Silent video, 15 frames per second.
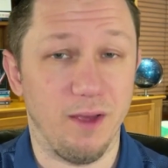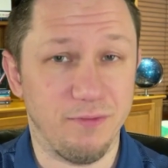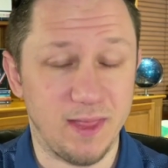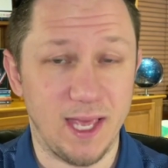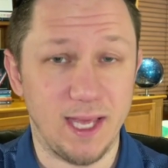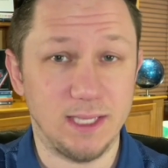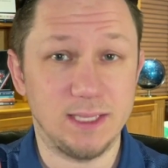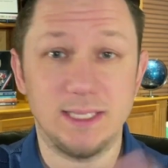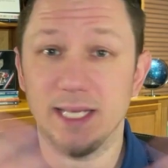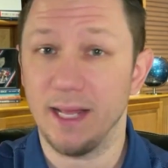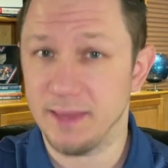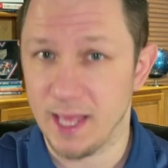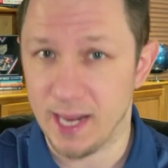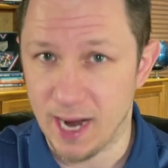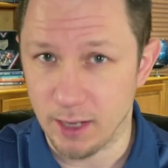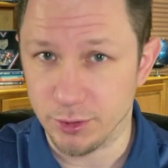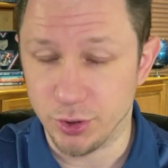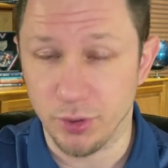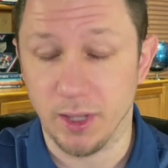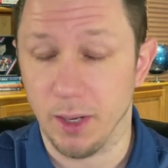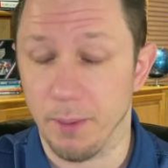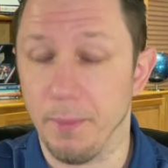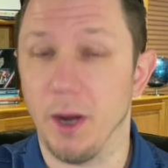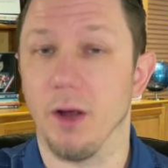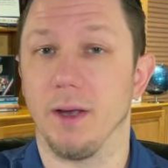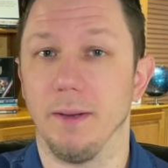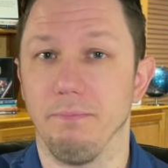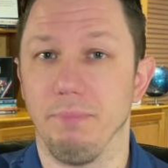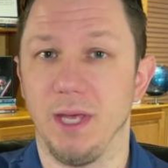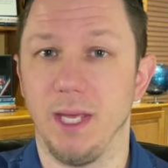if they sent that out to the
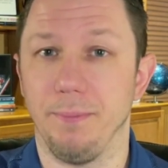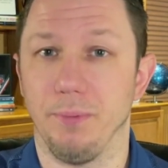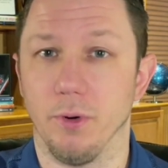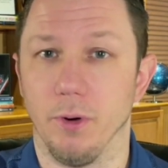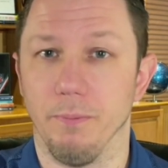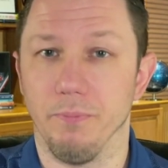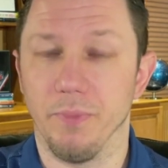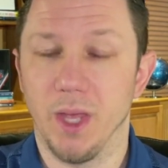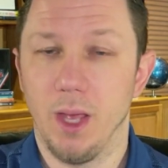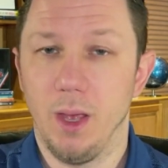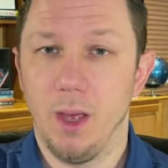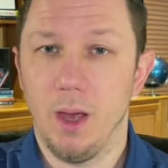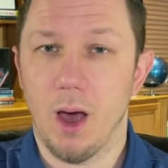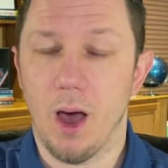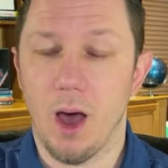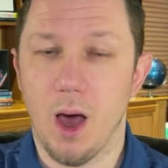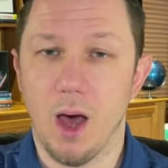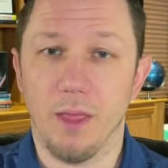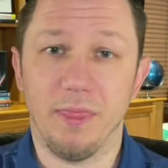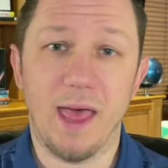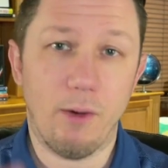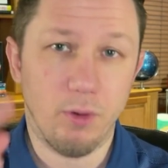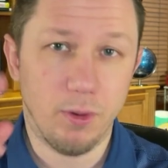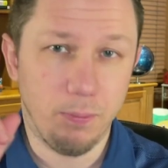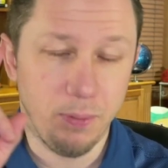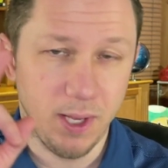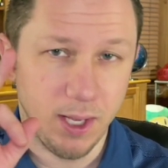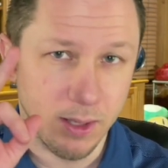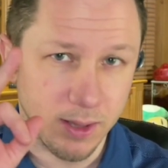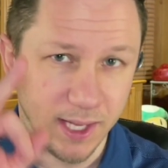American people, uh, that would
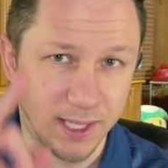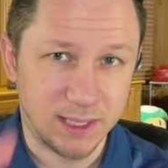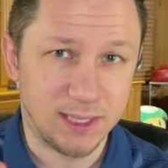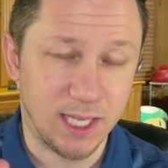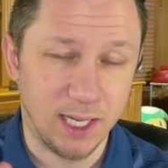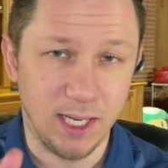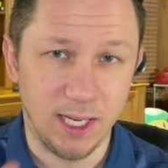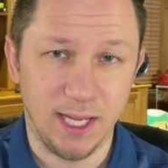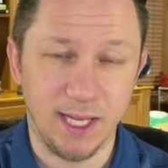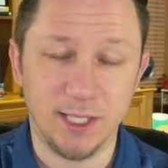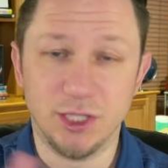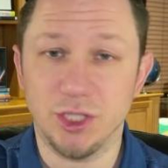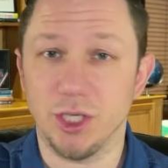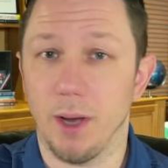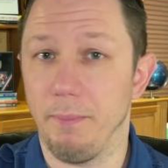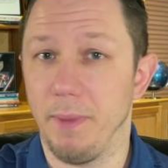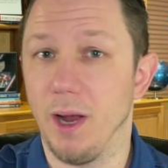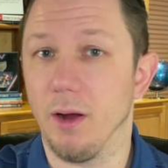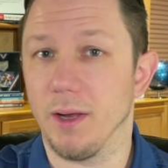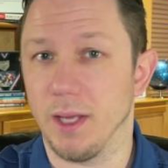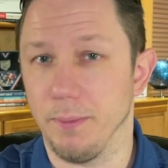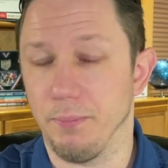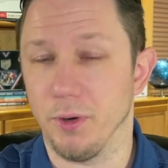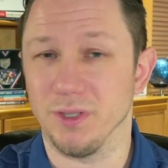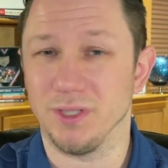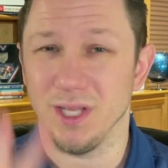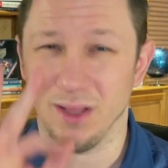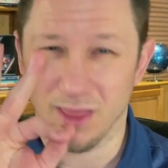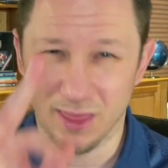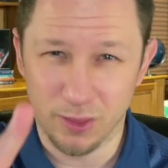be like sending each American
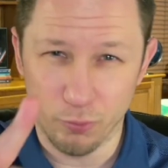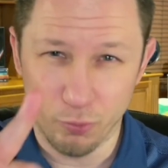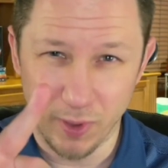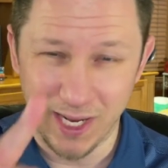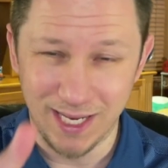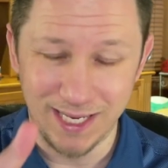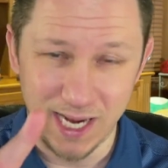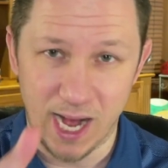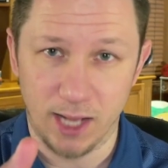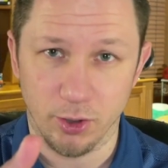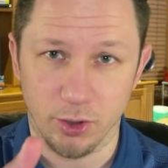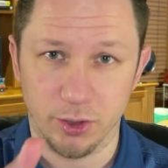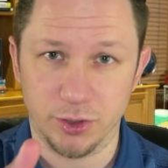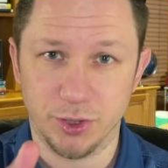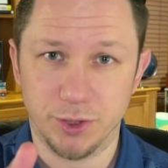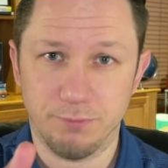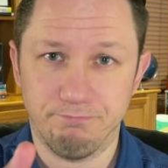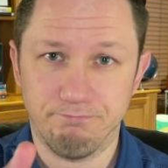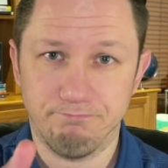person three dollars.